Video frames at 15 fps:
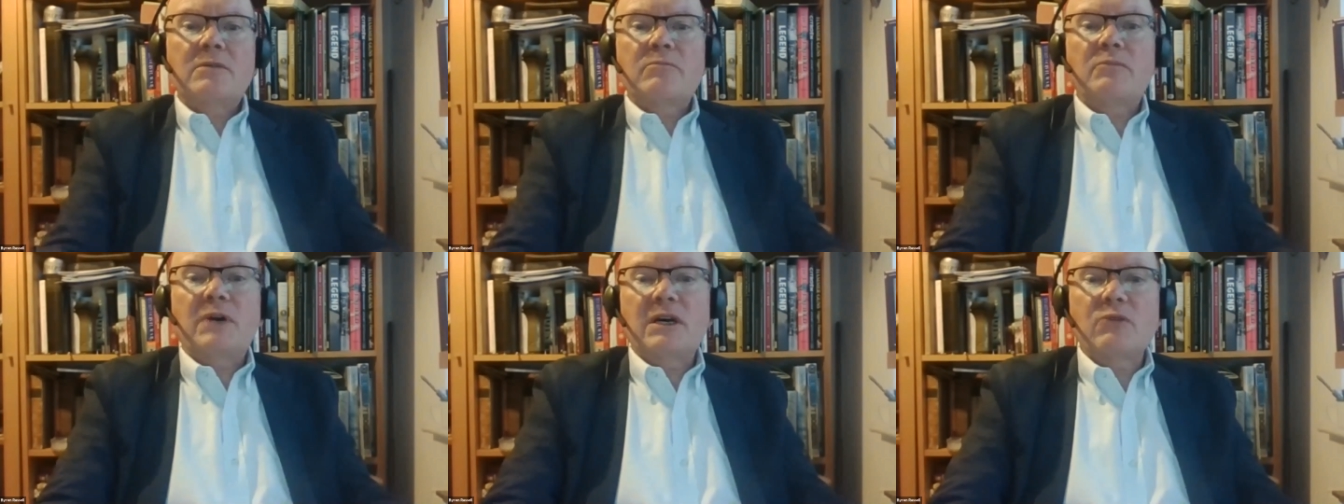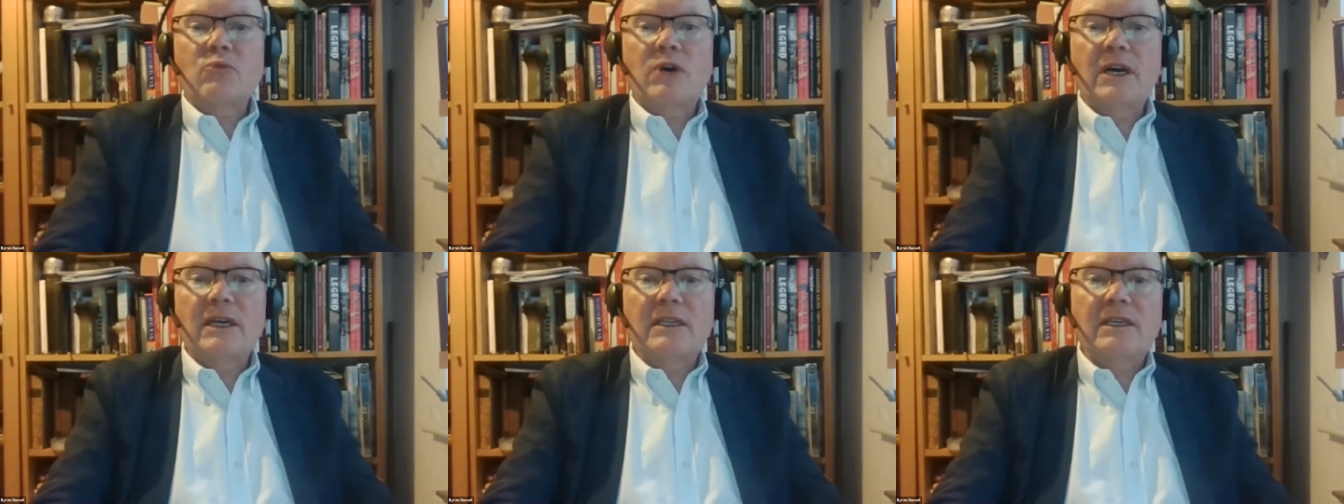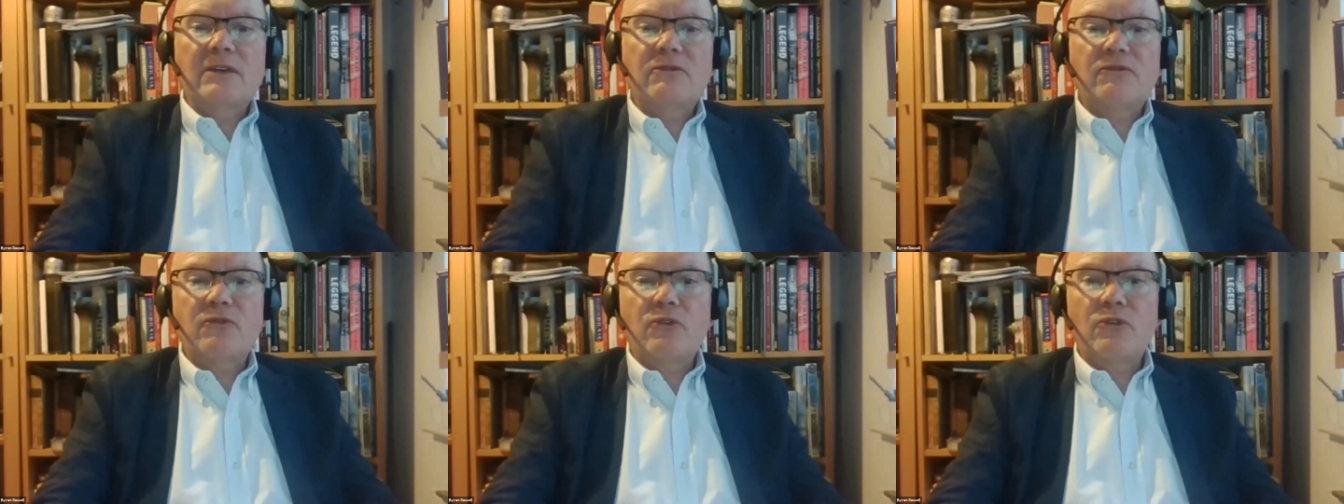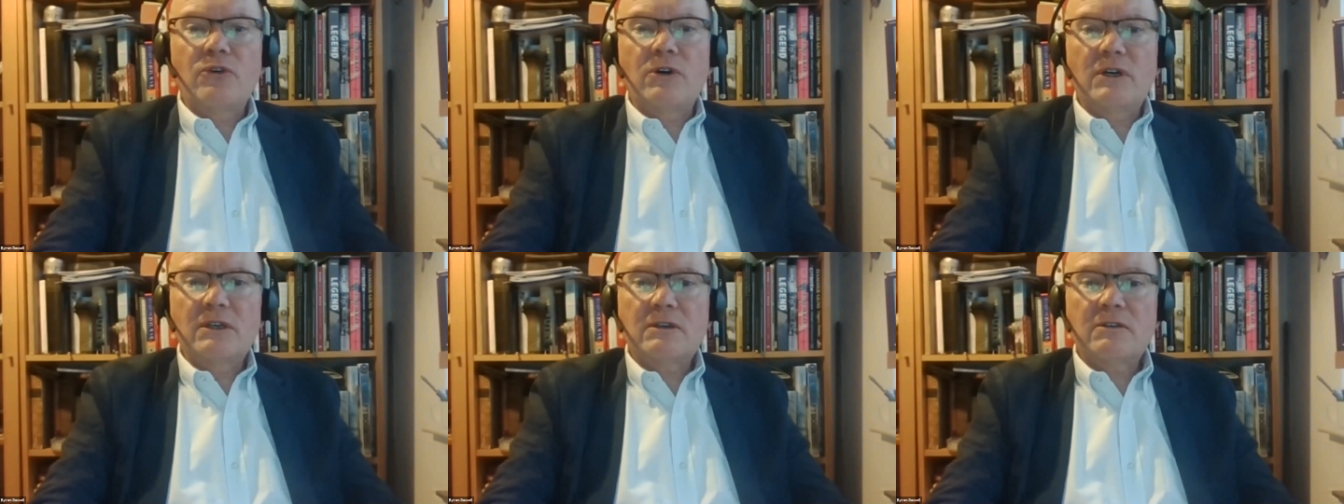by Wiley
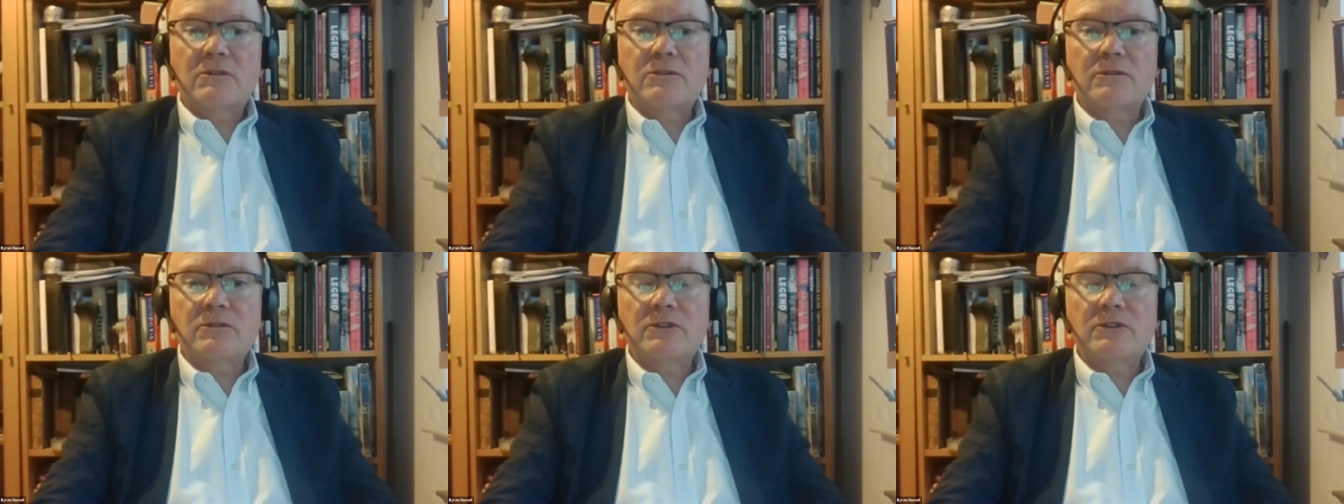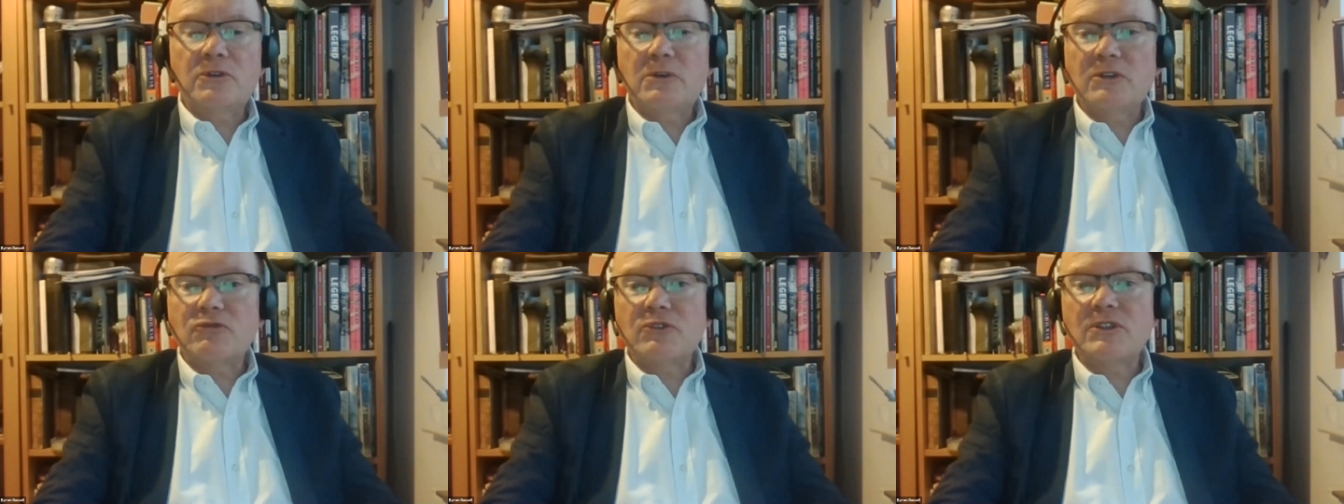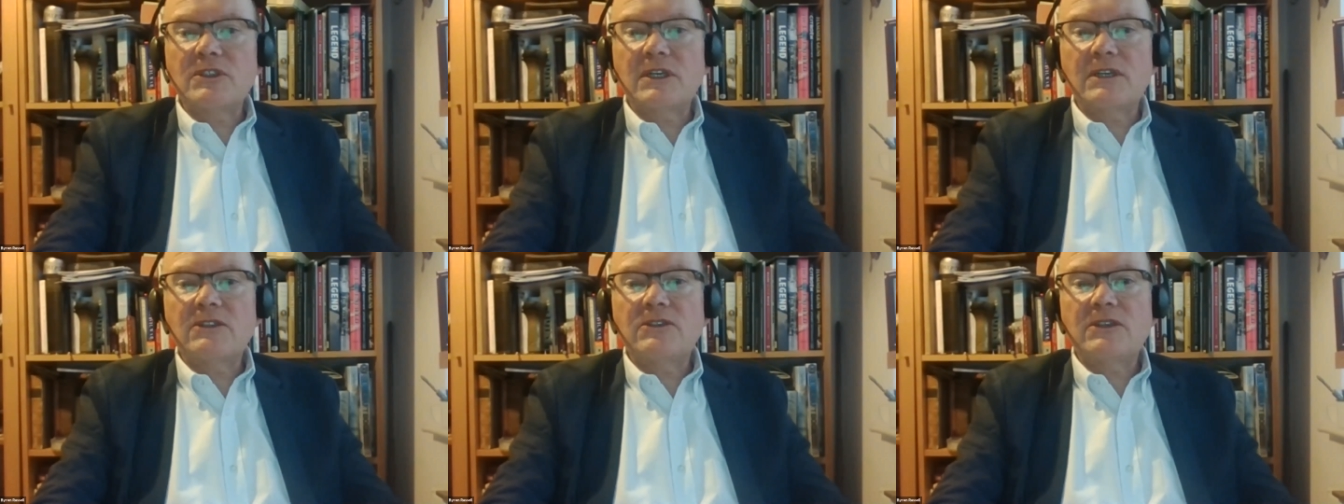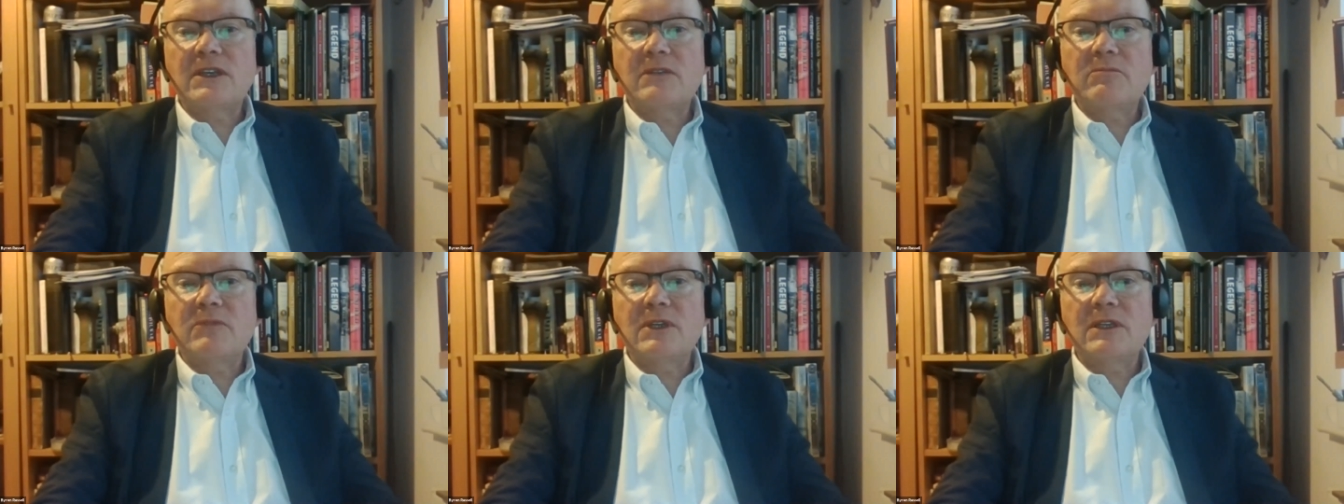for a cool
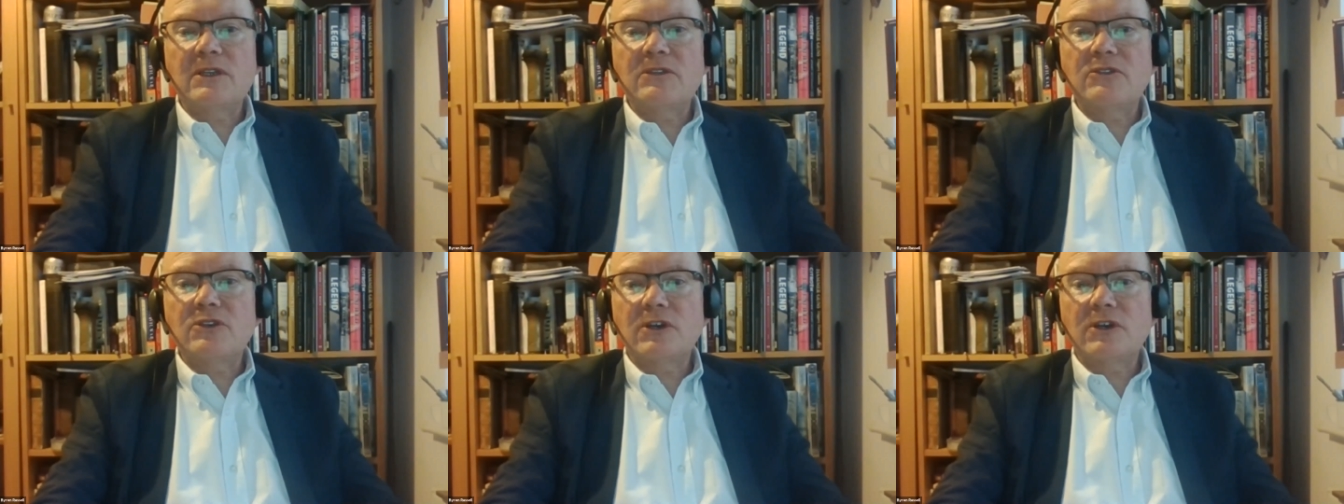$298 million.